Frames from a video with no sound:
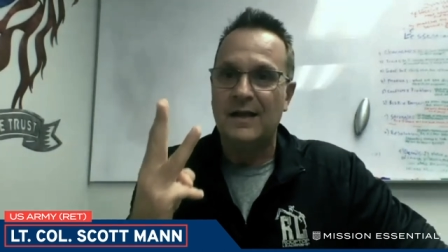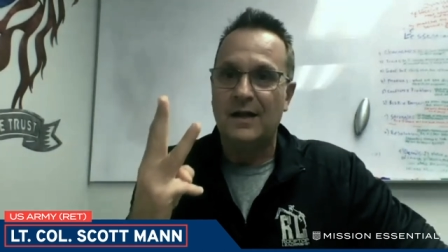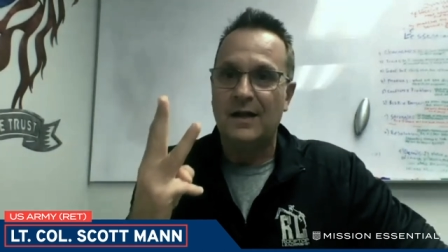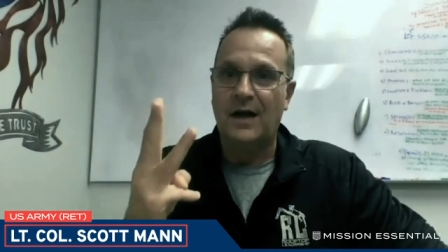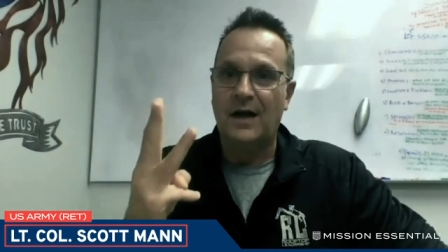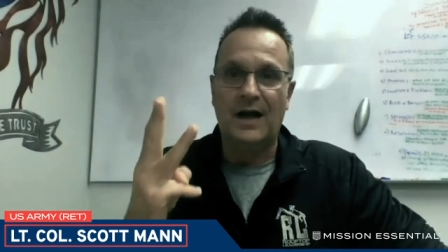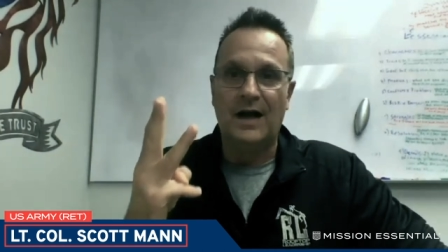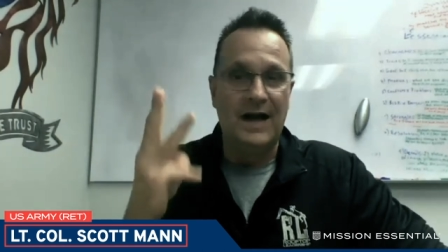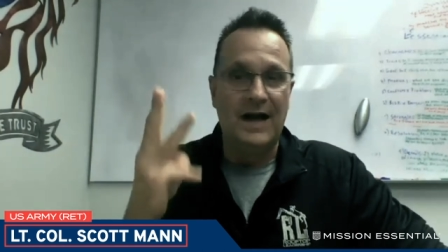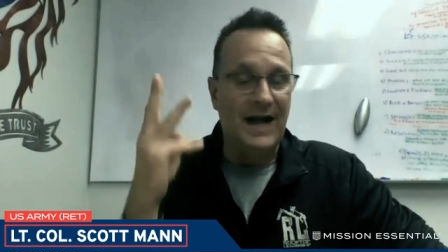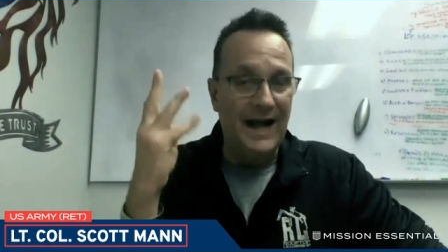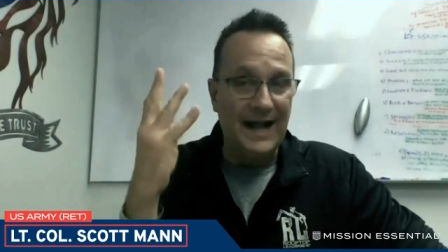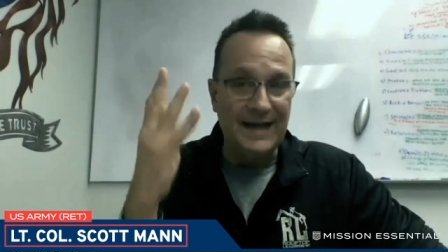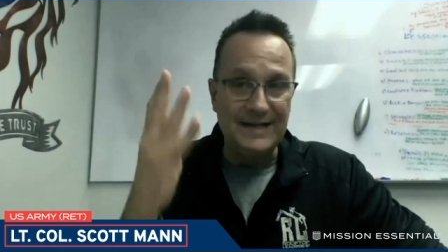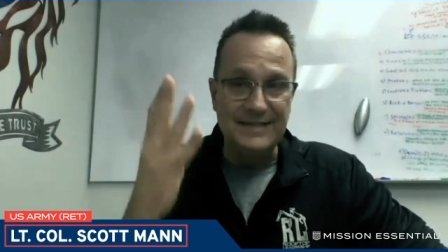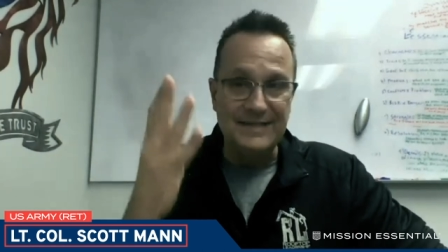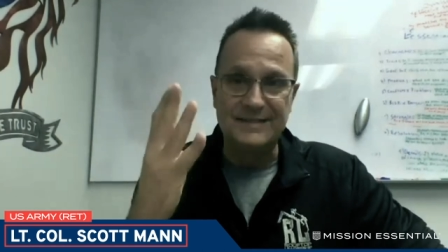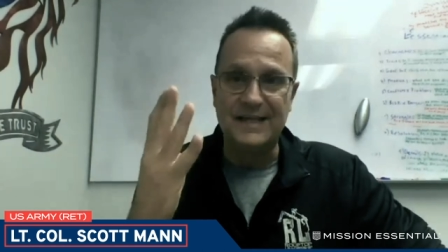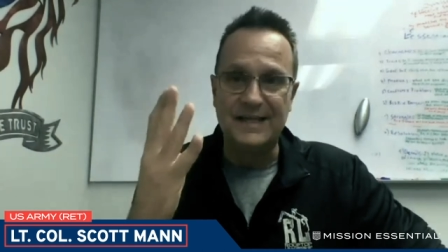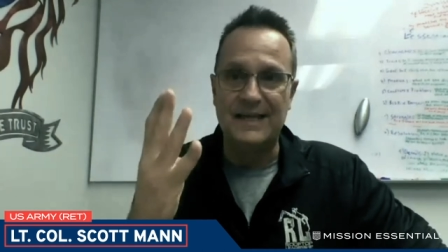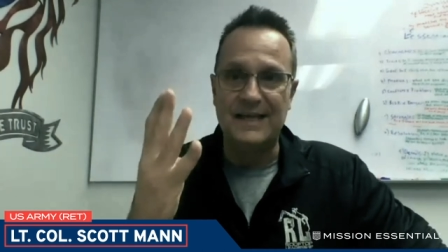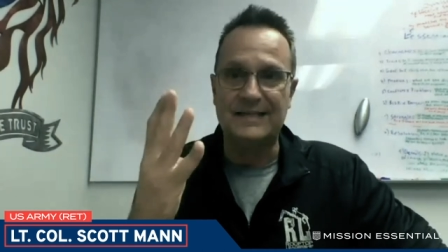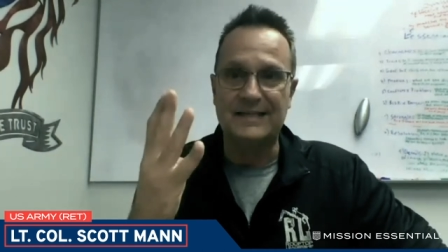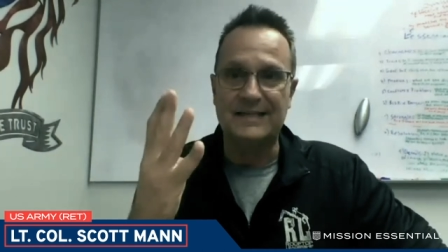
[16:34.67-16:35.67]
uh, high
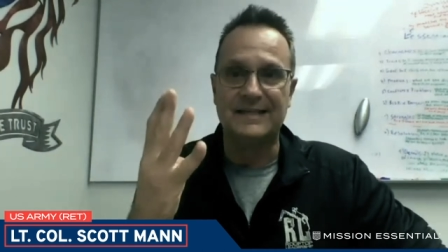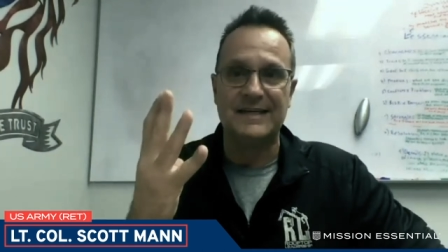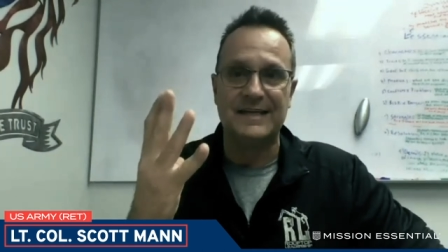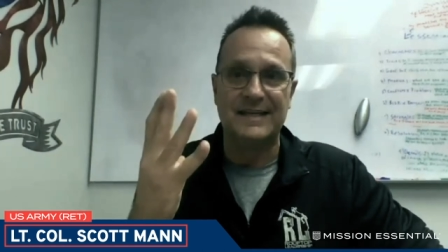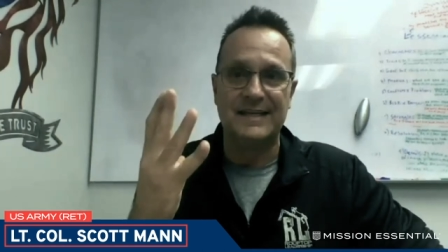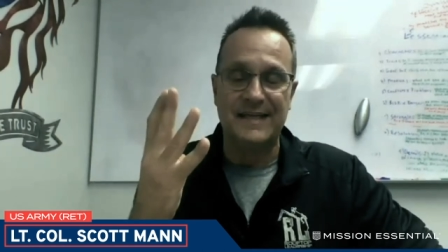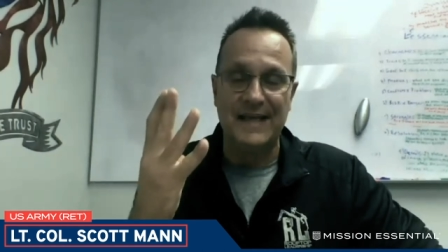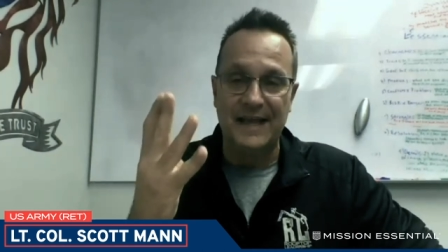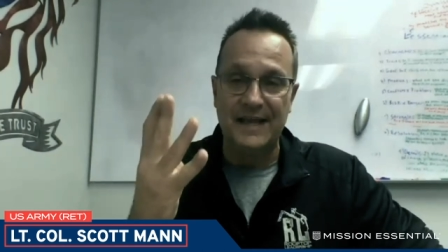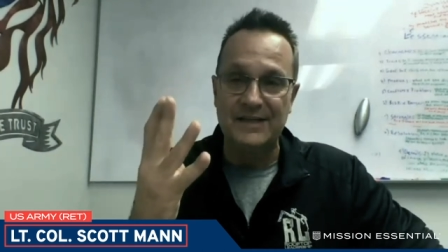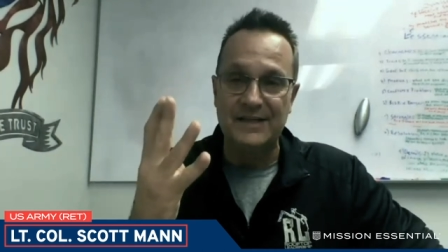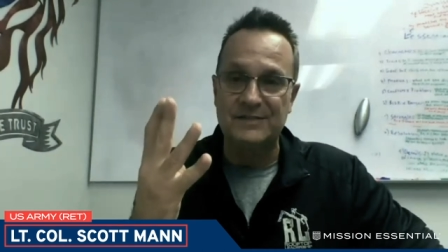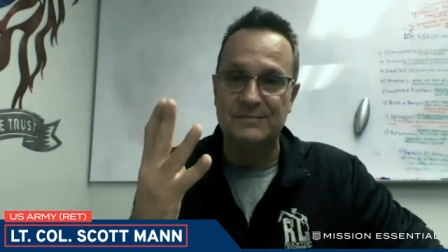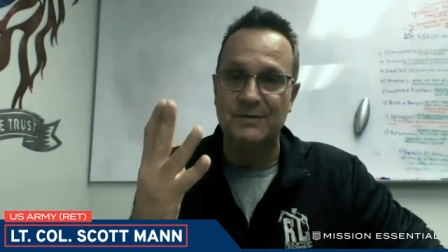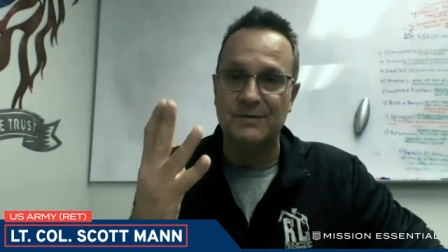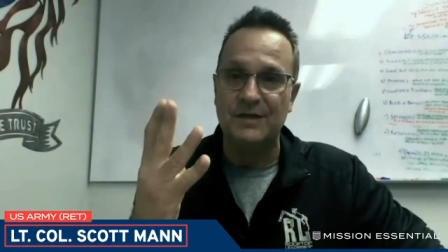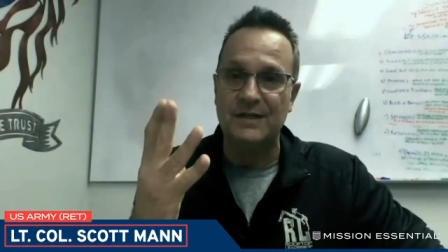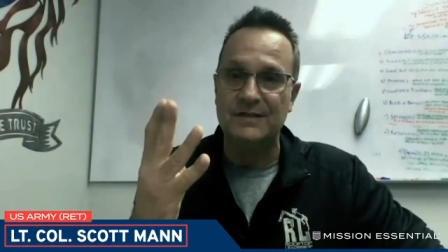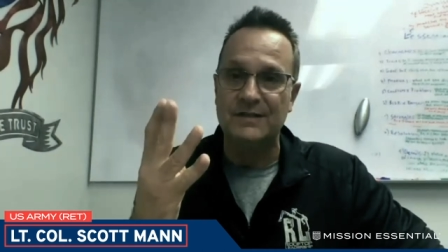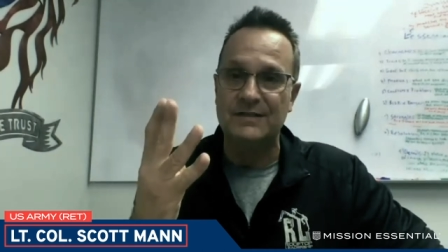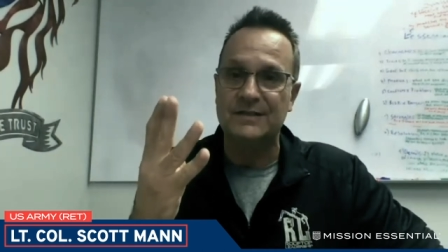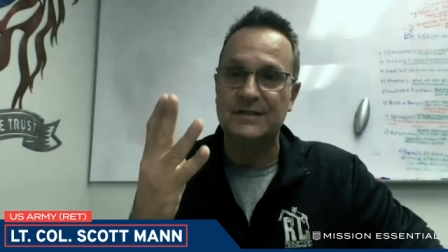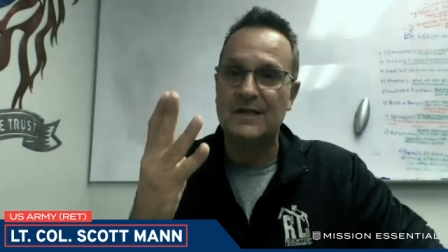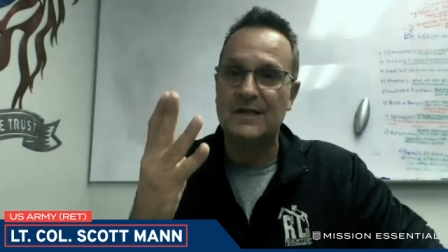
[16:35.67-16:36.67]
stakes
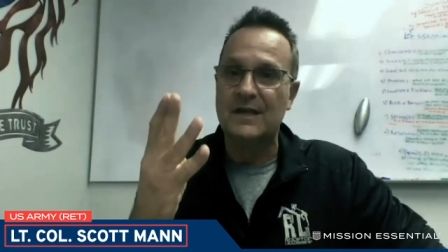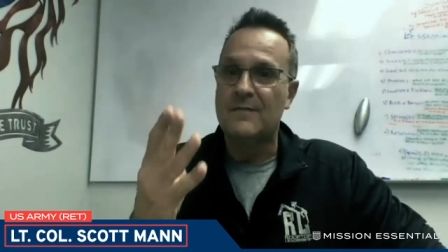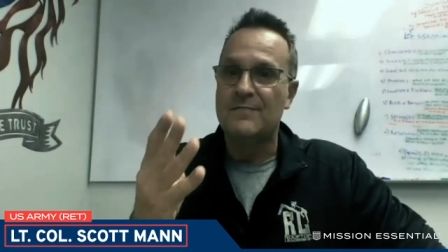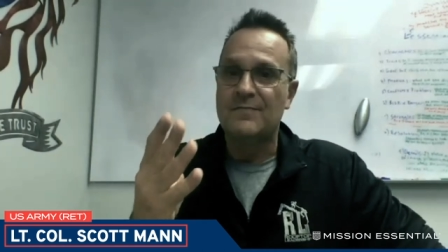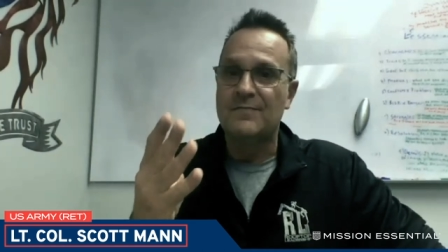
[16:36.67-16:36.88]
engagements,